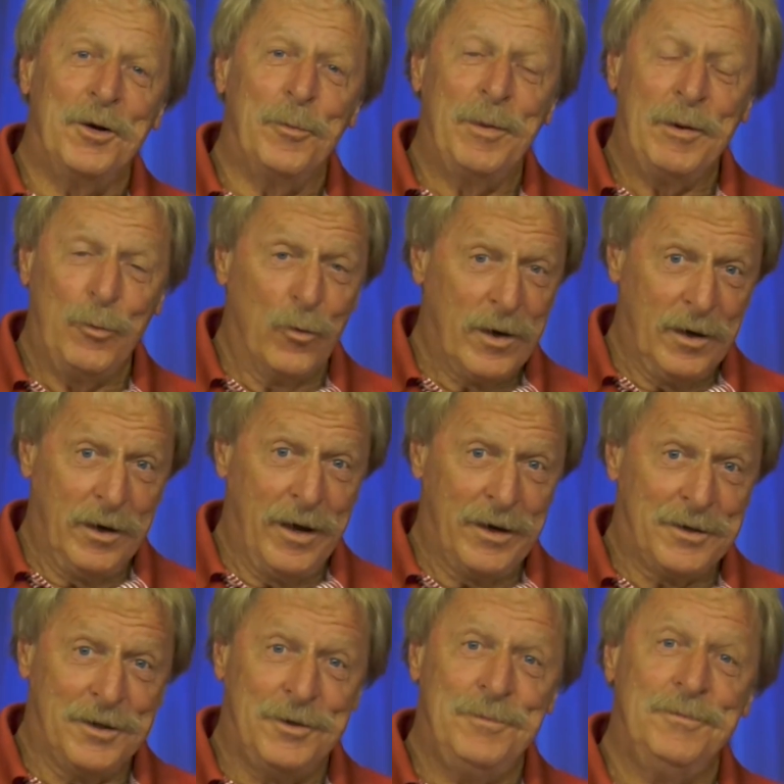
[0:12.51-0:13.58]
wanting to be
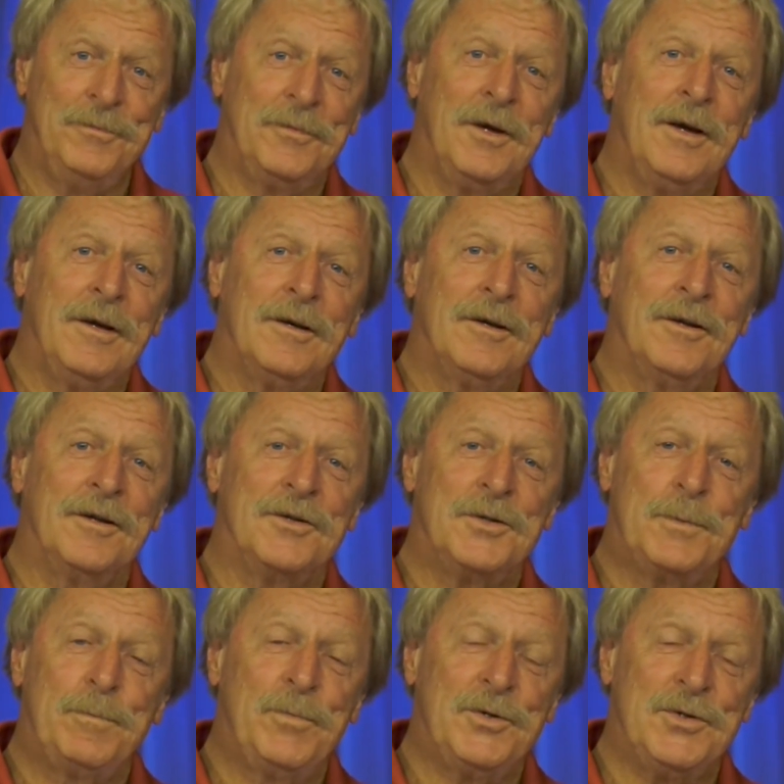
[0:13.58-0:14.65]
re-elected to
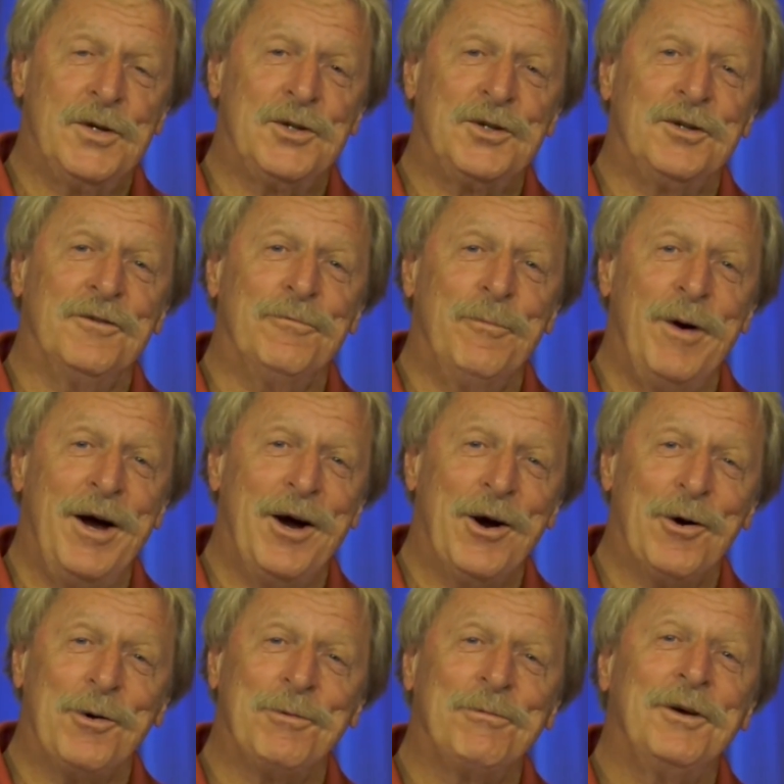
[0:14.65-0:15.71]
this position of
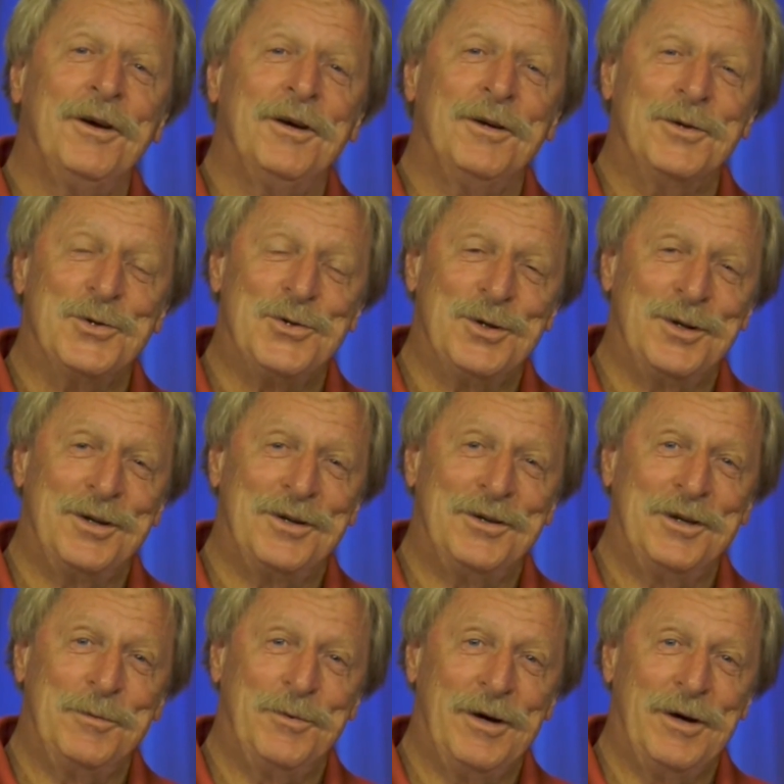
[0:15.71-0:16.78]
mayor in the city
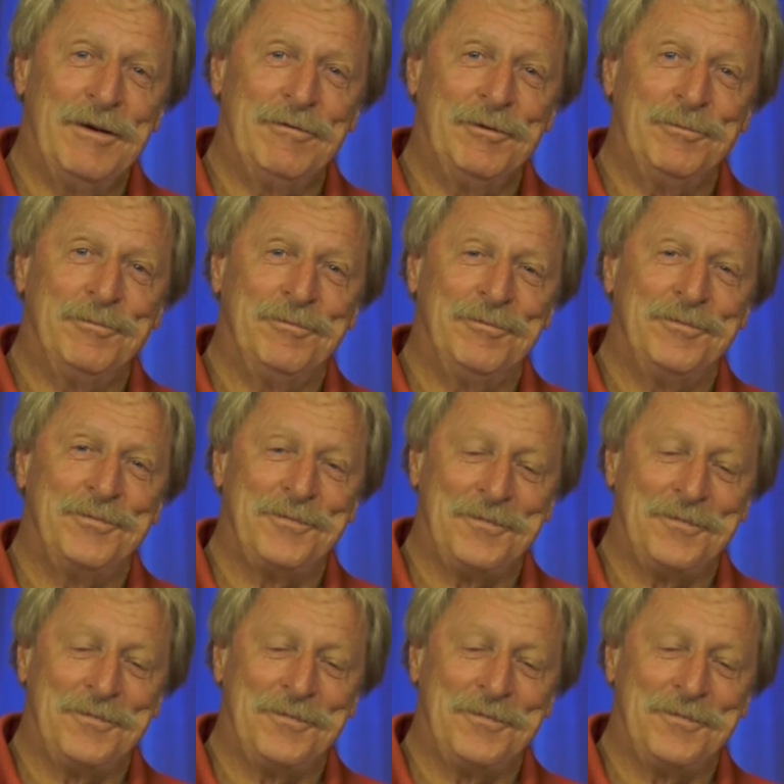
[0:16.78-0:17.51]
of Deephaven.